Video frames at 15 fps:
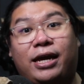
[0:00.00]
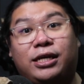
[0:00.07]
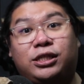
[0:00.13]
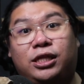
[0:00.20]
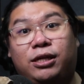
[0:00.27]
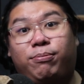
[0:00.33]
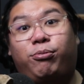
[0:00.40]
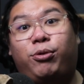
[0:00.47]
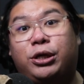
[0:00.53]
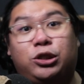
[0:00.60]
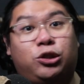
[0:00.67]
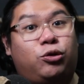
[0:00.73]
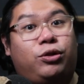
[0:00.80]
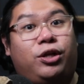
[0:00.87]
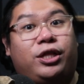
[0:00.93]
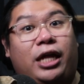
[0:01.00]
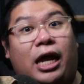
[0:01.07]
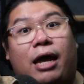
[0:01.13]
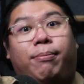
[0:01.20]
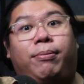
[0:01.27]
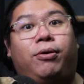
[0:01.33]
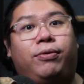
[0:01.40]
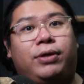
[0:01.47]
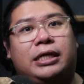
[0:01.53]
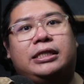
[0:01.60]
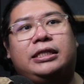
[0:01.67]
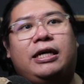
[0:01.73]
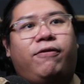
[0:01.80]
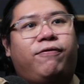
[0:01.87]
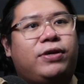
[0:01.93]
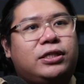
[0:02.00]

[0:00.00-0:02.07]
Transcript: actually brings to the table itself.